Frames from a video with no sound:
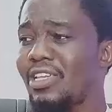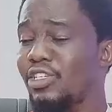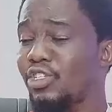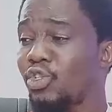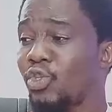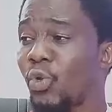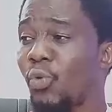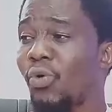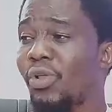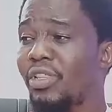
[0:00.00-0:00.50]
there's
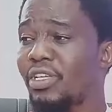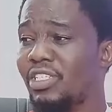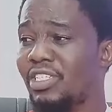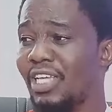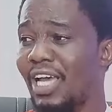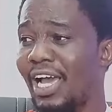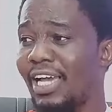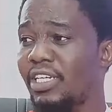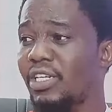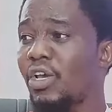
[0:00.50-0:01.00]
no other
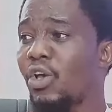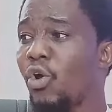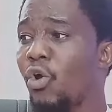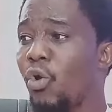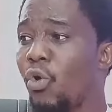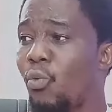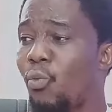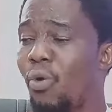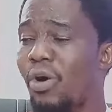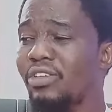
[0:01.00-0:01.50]
side
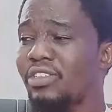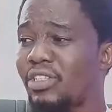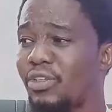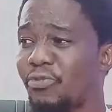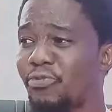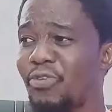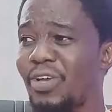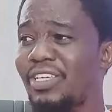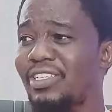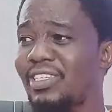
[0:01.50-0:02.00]
who wants to
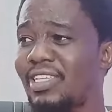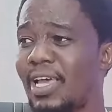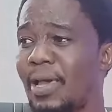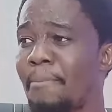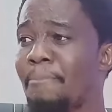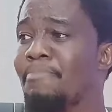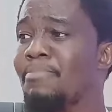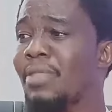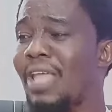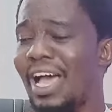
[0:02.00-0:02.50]
face
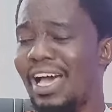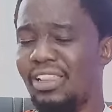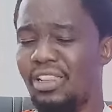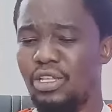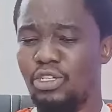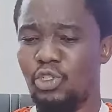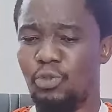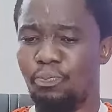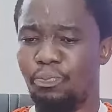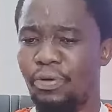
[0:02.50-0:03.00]
them at
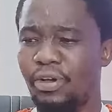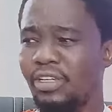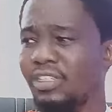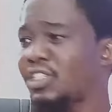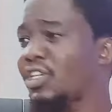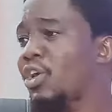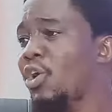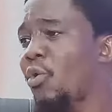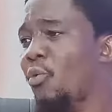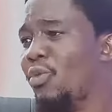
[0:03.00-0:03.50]
this
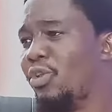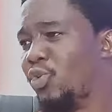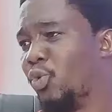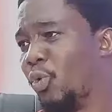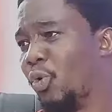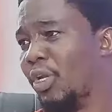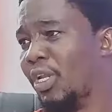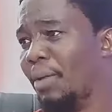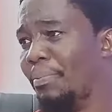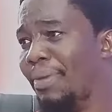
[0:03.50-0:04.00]
point. We're
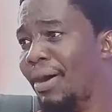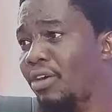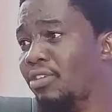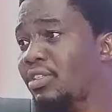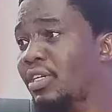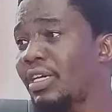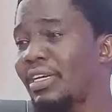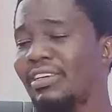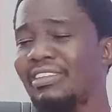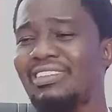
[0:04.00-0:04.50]
talking
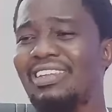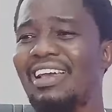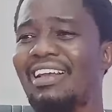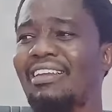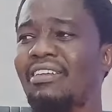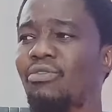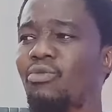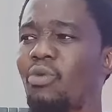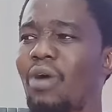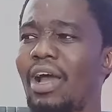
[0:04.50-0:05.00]
about
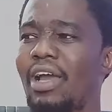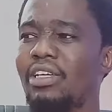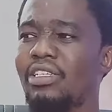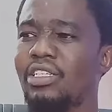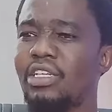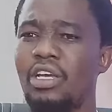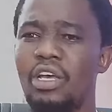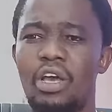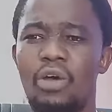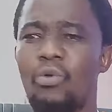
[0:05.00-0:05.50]
Declan
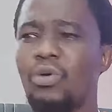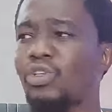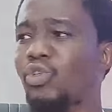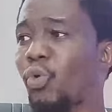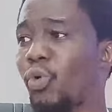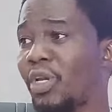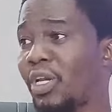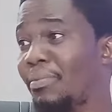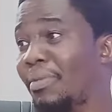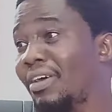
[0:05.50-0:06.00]
Rice. We're
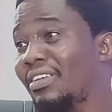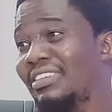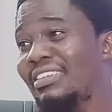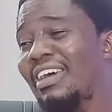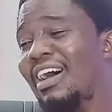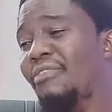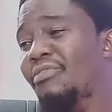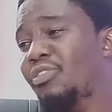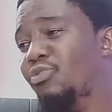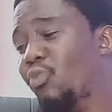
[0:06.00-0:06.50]
talking about
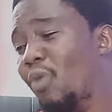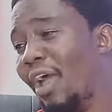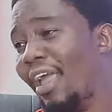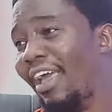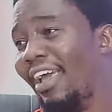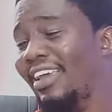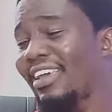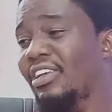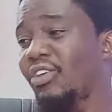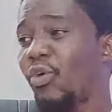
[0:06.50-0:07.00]
David
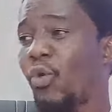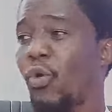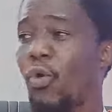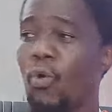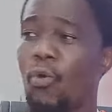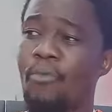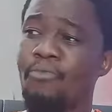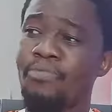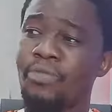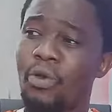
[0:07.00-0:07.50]
Raya in
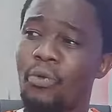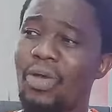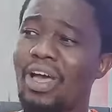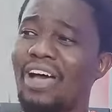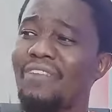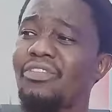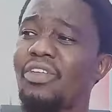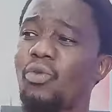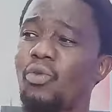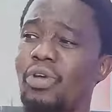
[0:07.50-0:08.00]
goal. We're
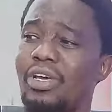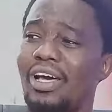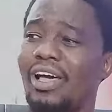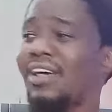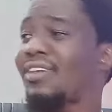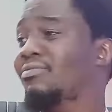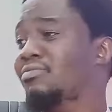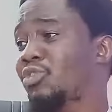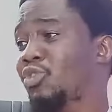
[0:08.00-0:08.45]
having a look at,